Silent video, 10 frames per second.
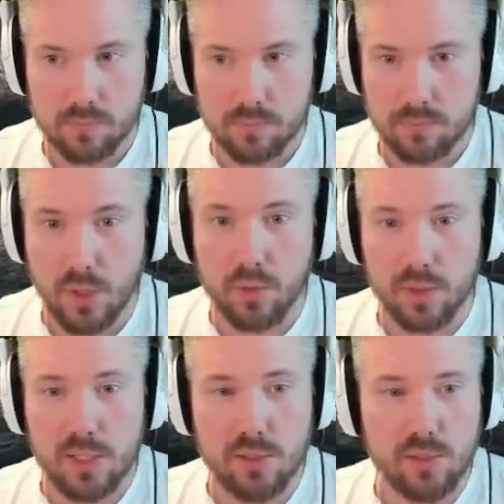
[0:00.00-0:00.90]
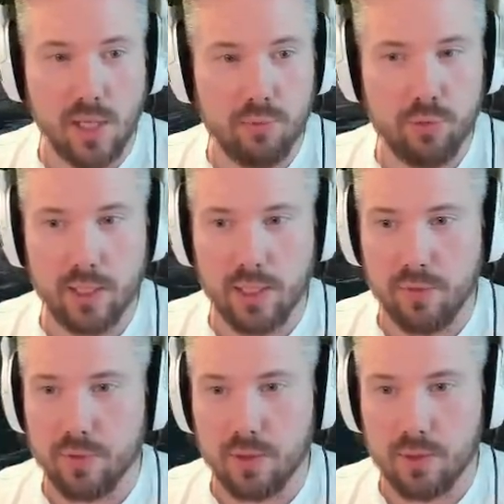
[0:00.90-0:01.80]
No, this looks. I really love
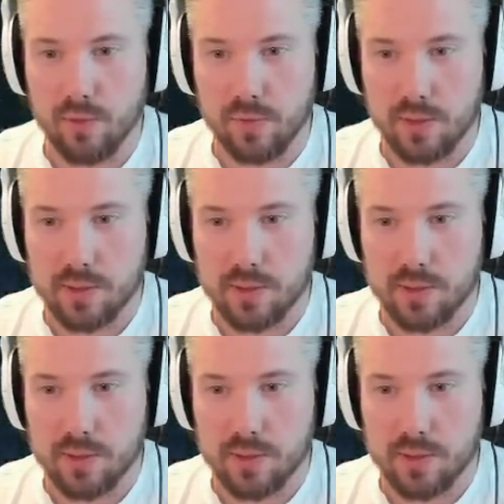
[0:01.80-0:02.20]
the look of this.